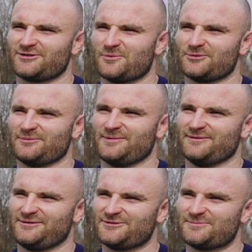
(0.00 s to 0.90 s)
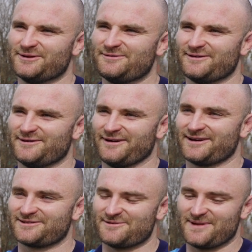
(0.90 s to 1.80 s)
it's almost a bit of disbelief that you've
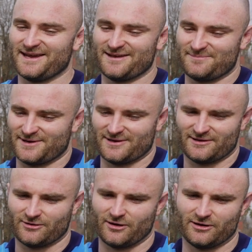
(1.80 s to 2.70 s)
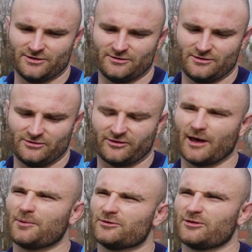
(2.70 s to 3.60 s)
actually made it. But look, you
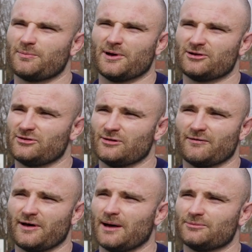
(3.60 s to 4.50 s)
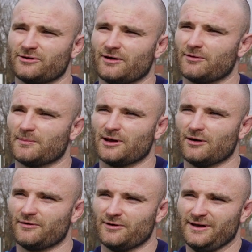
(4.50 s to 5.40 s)
step onto the pitch, you love absolutely every
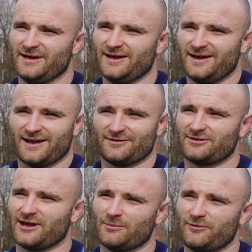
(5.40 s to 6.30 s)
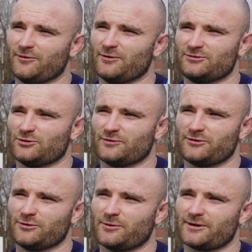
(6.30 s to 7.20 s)
minute of it. And I've said it before, it's over
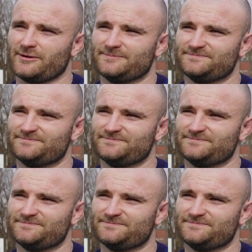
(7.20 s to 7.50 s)
too quickly.